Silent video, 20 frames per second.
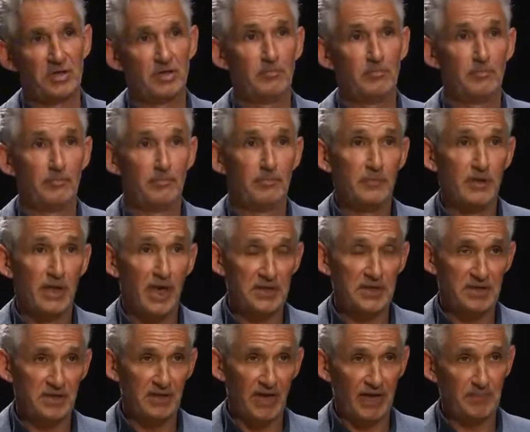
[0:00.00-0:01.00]
to the
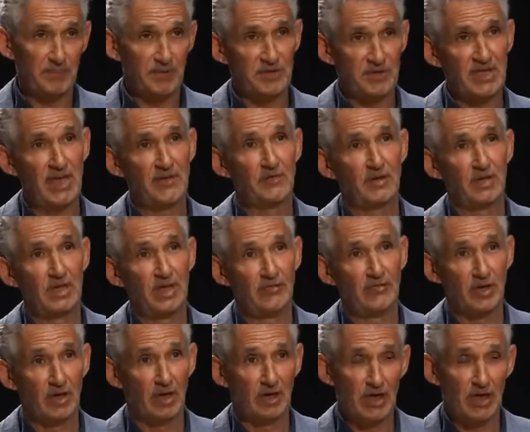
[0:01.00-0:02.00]
99% that
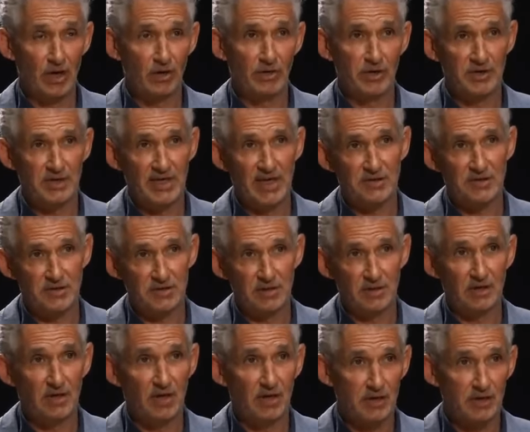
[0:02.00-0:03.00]
live in our lower
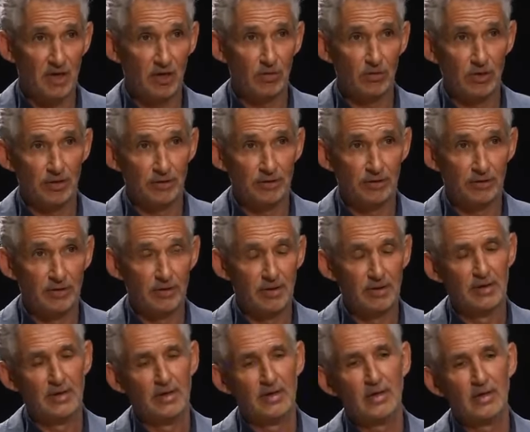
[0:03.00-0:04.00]
intestine, our colon.
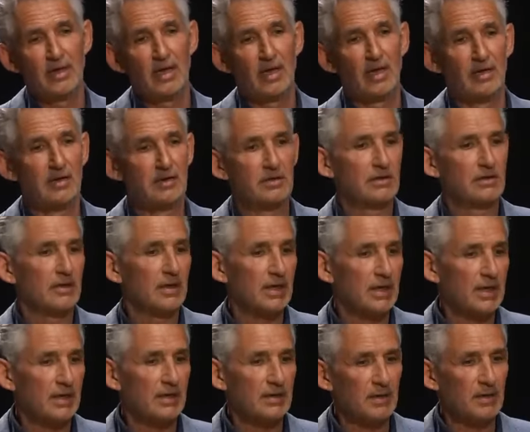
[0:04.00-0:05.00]
And
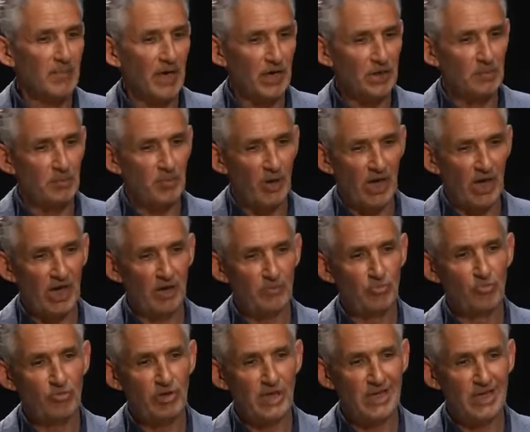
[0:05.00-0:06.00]
eh, the
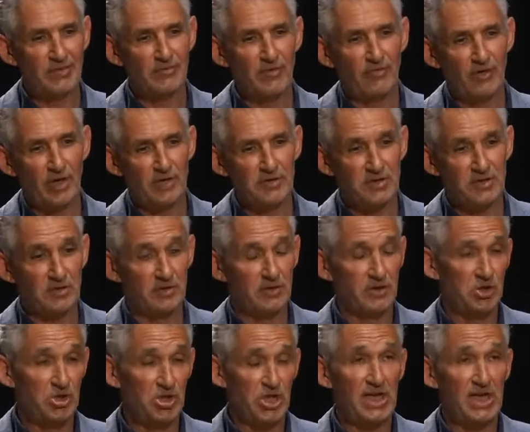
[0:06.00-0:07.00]
microbiome really refers to
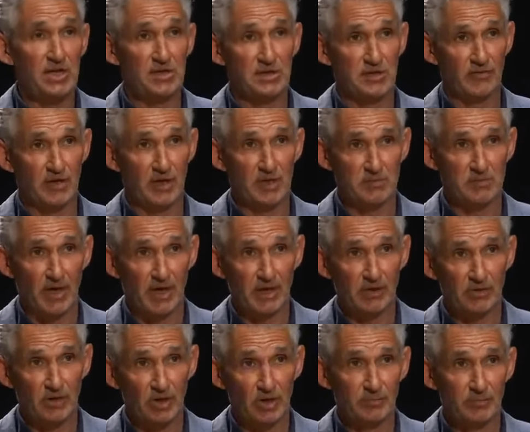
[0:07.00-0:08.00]
the genes of those
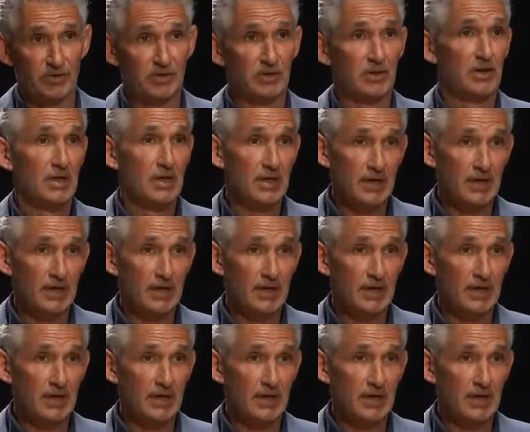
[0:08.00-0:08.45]
microbes,